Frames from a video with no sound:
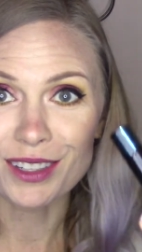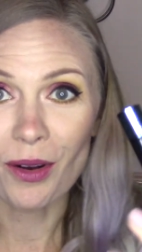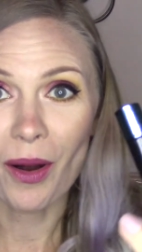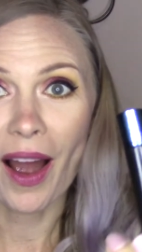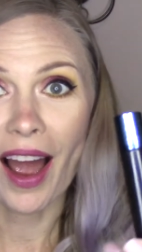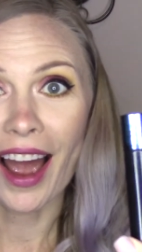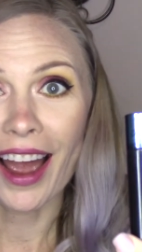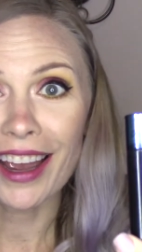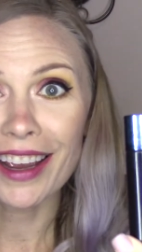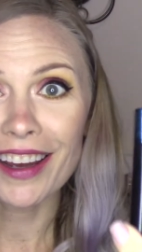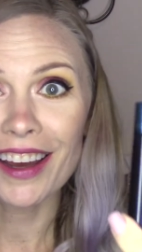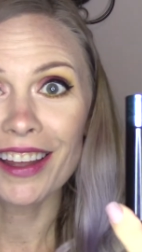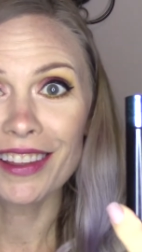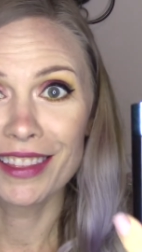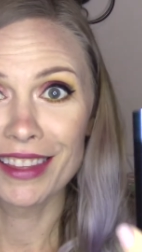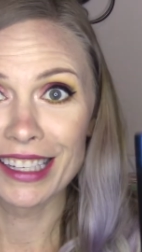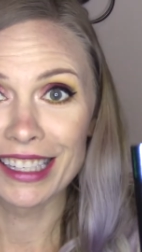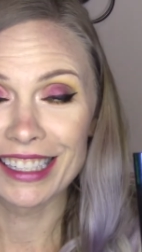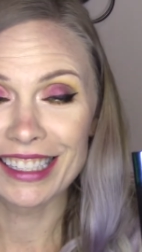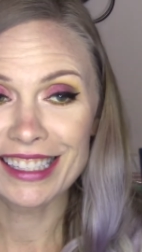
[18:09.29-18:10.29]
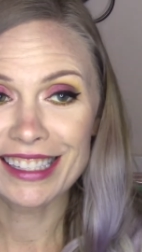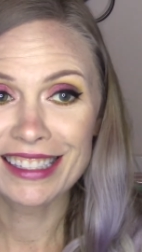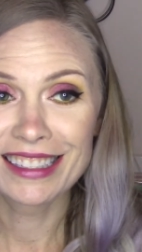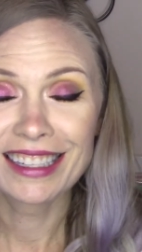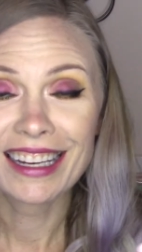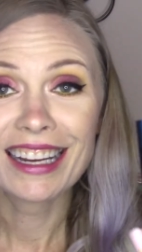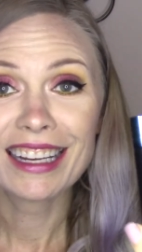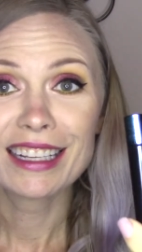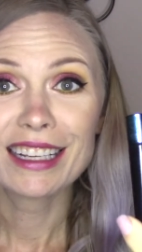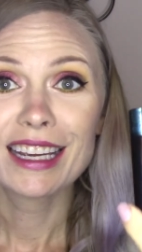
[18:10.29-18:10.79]
So I got this
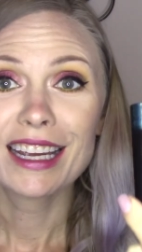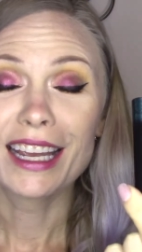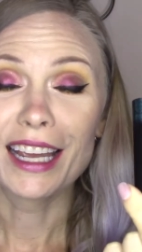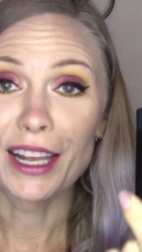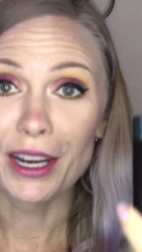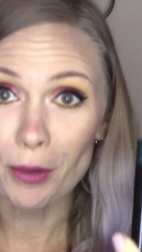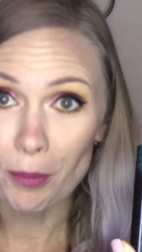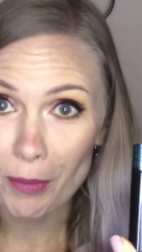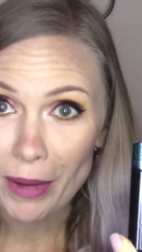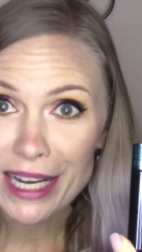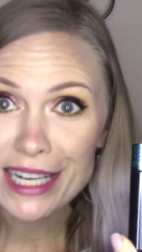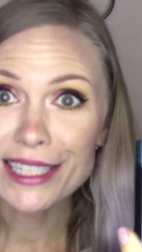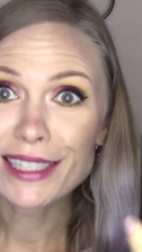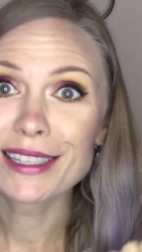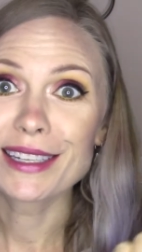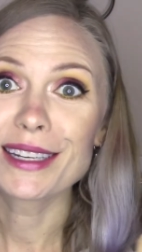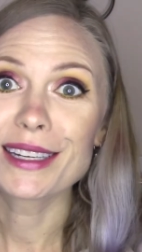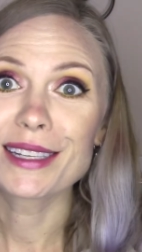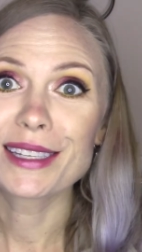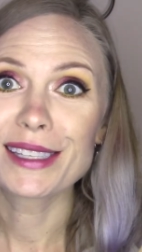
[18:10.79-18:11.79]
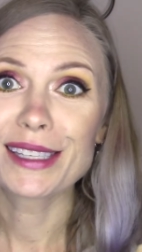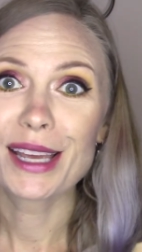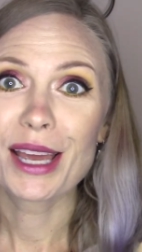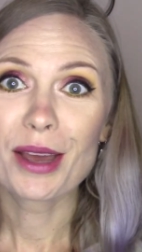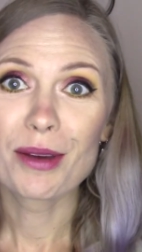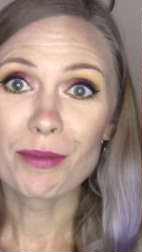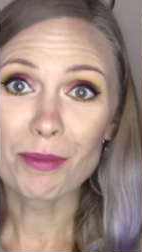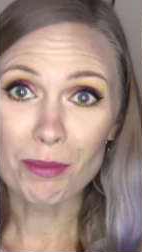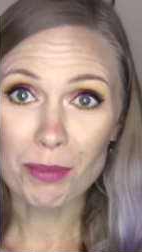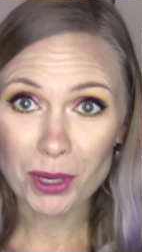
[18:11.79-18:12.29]
in a Macy's
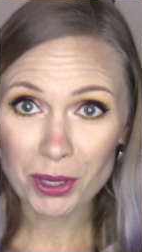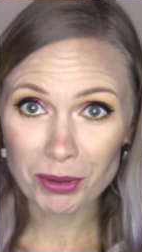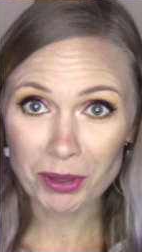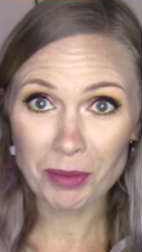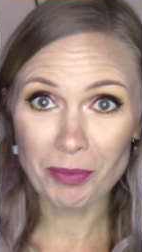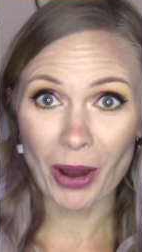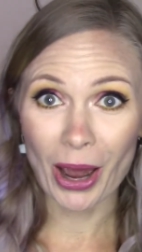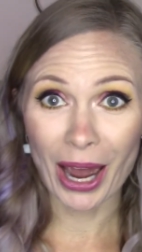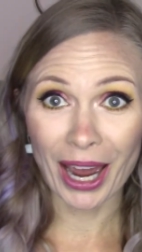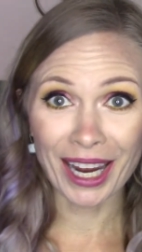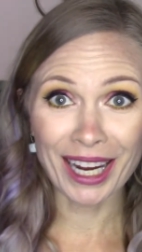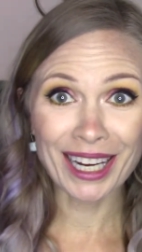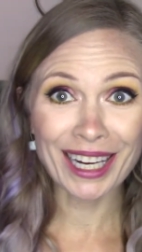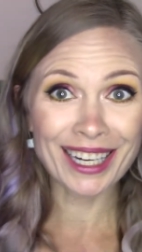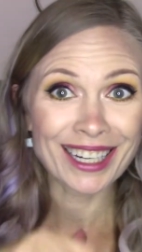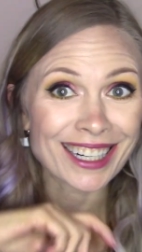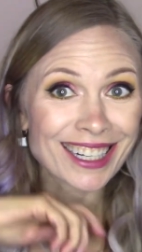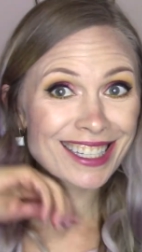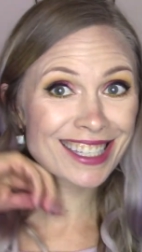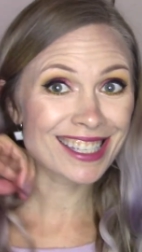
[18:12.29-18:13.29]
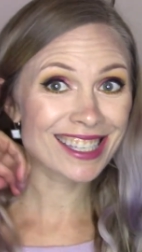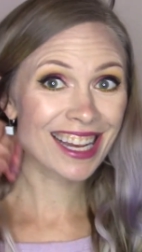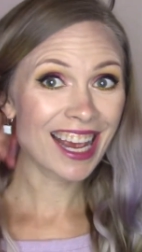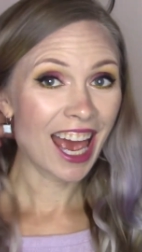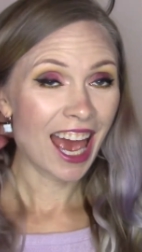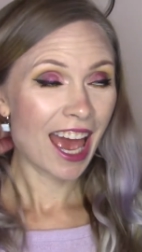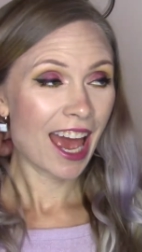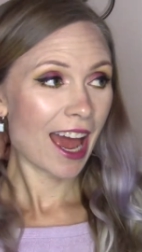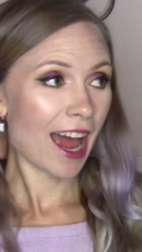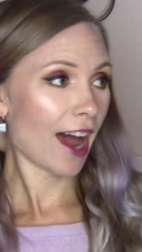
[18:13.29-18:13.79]
beauty box.
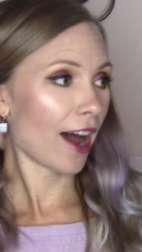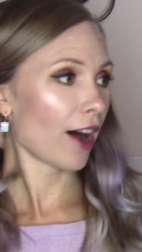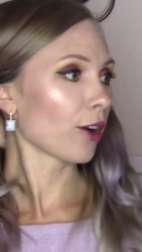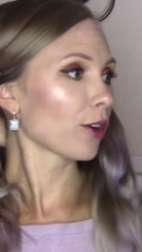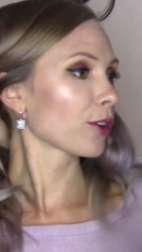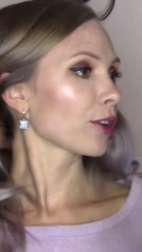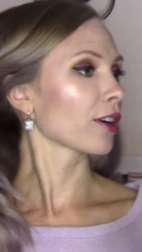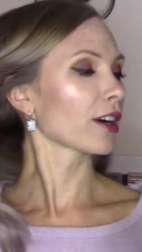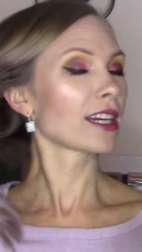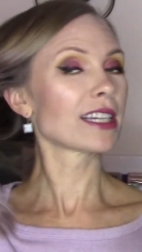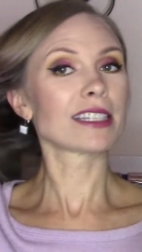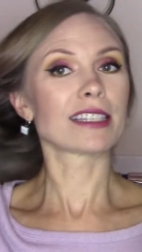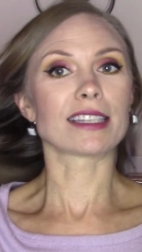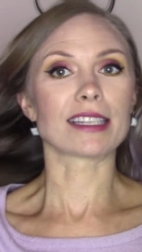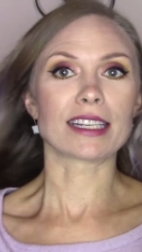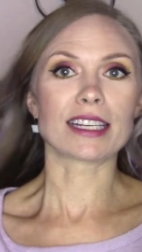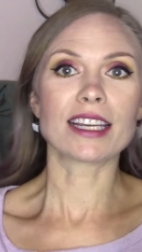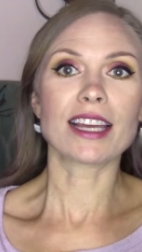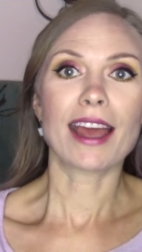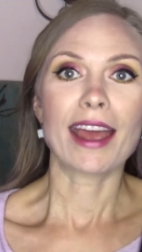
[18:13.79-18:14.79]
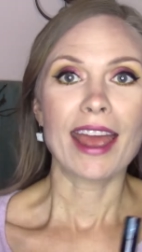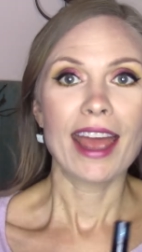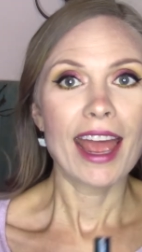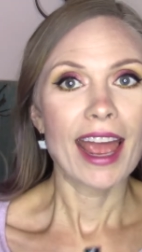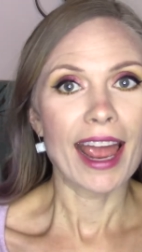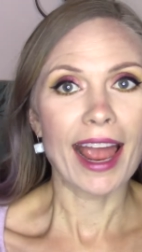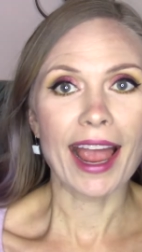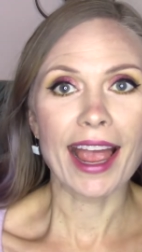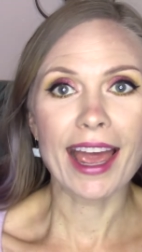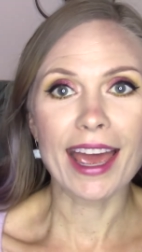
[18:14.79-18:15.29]
How crazy.
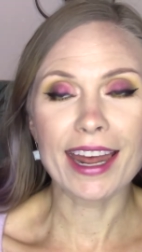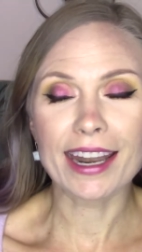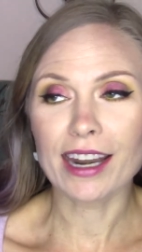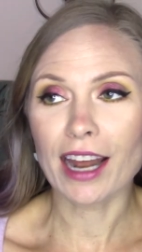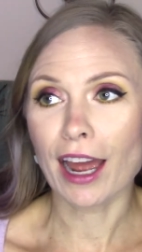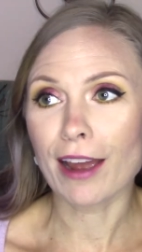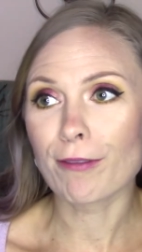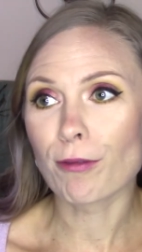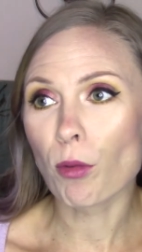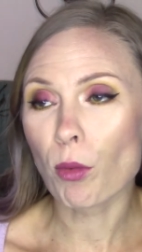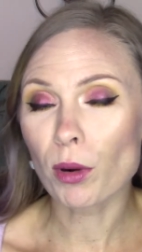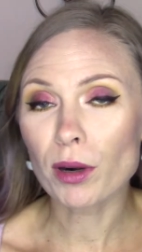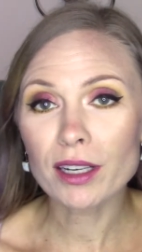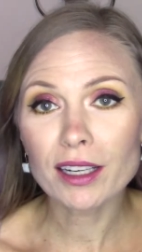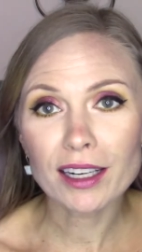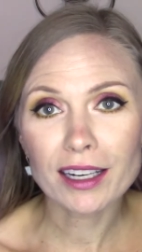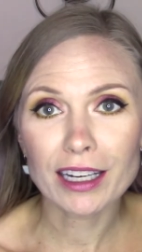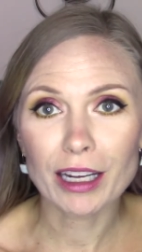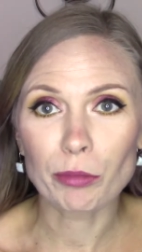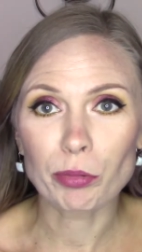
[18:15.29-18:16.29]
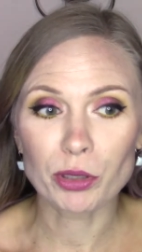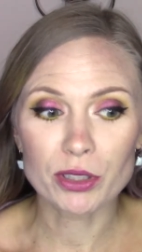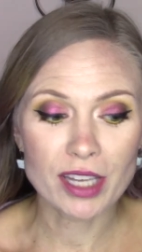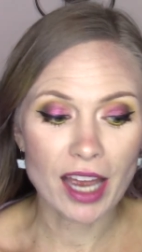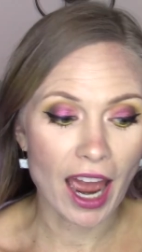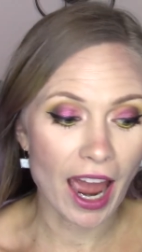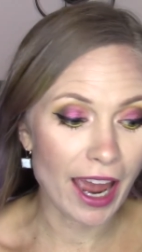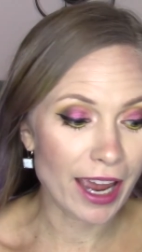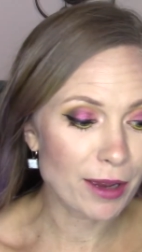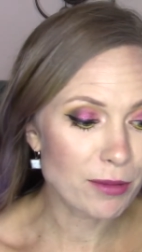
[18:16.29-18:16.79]
And I've worn it a couple
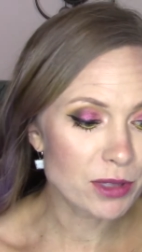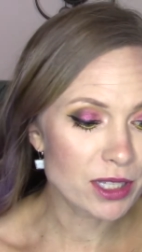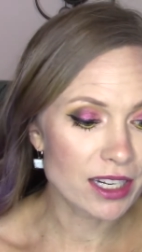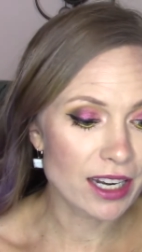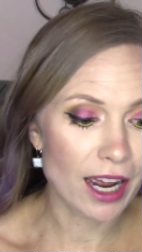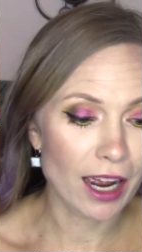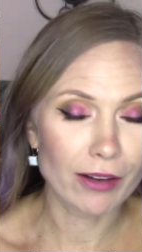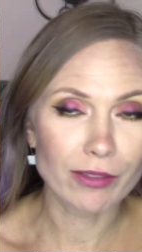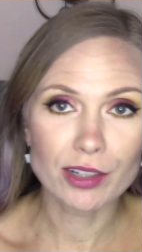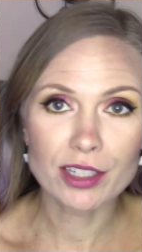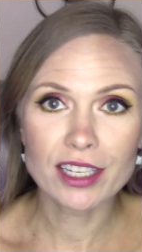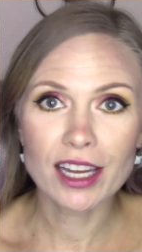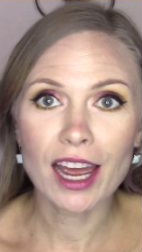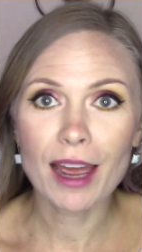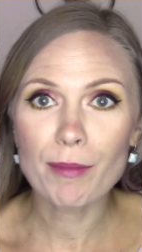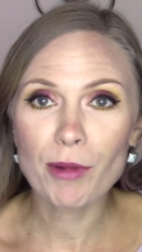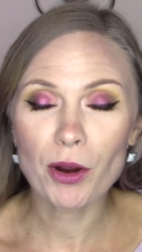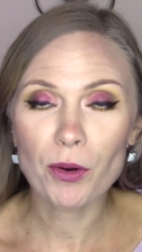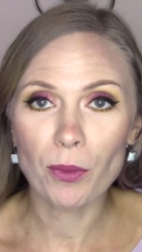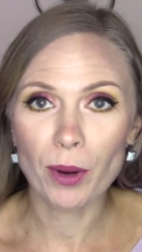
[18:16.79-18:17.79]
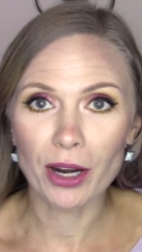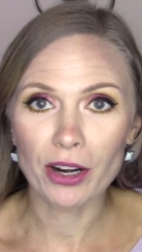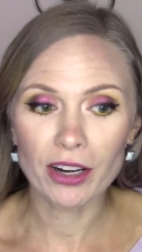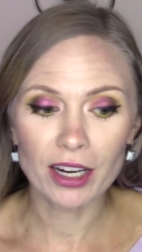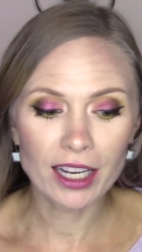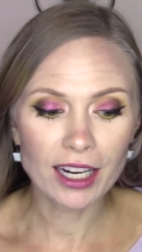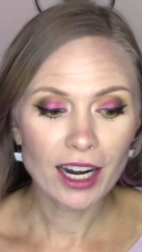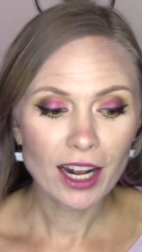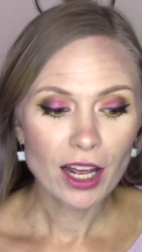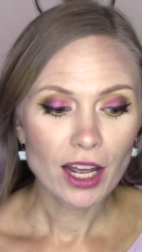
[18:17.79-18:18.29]
times, and every time I wear
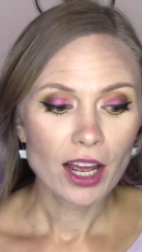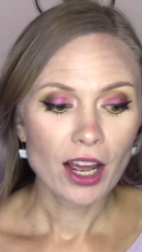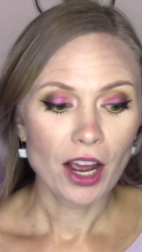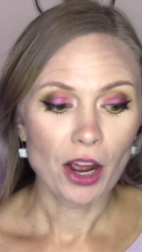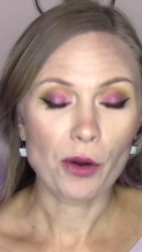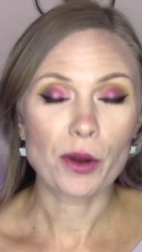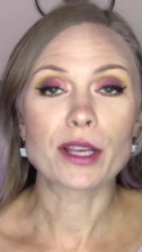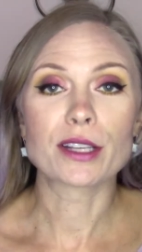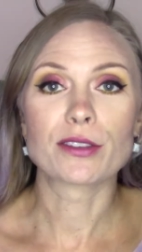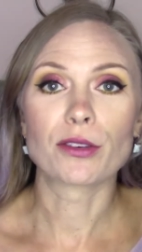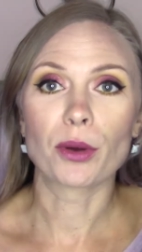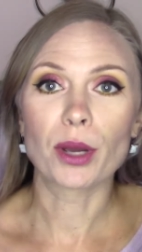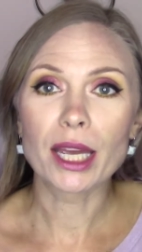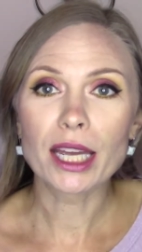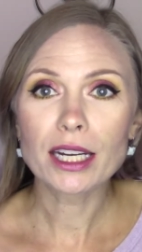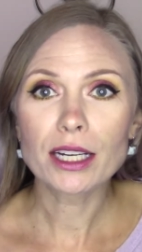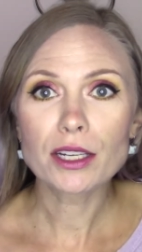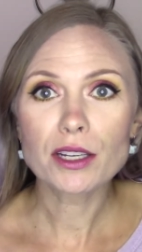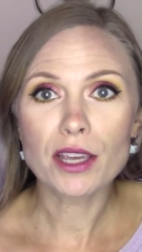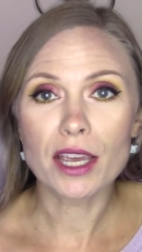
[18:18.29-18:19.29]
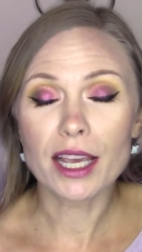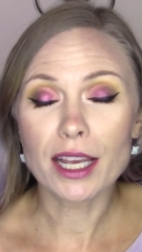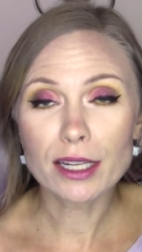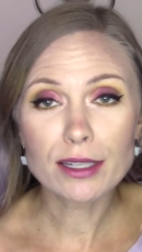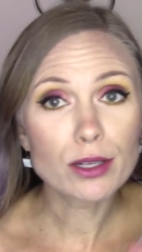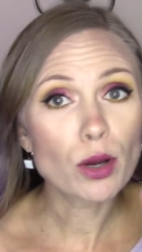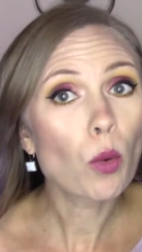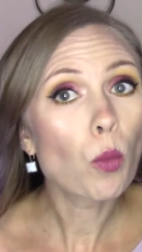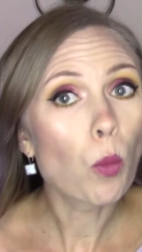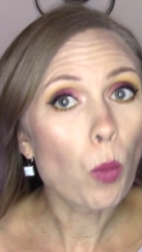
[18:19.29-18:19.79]
it, okay, so
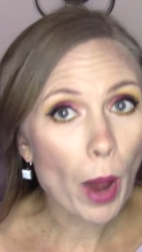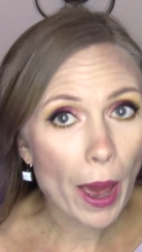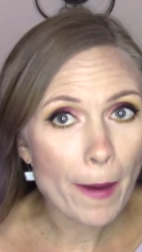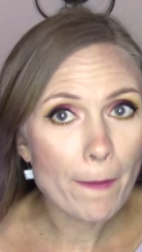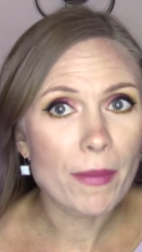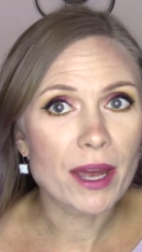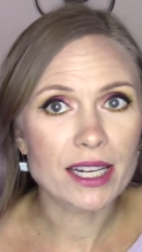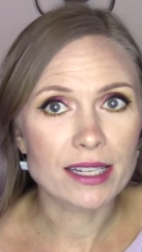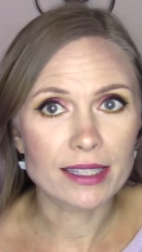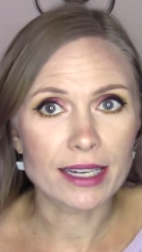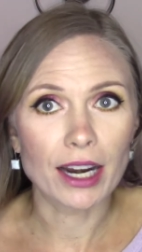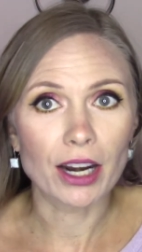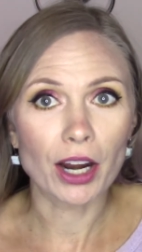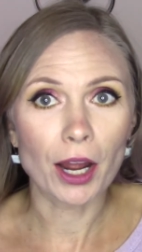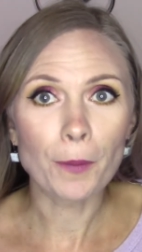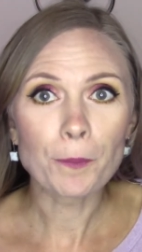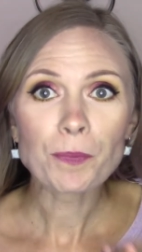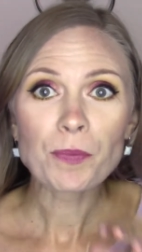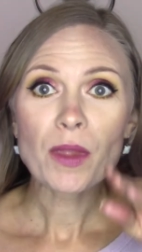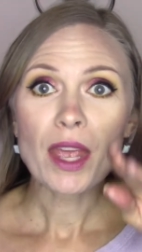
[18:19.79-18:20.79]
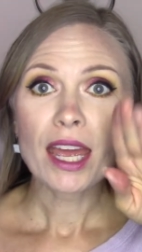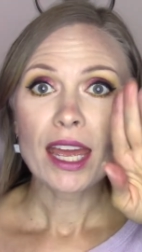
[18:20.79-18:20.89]
it's a wet mascara.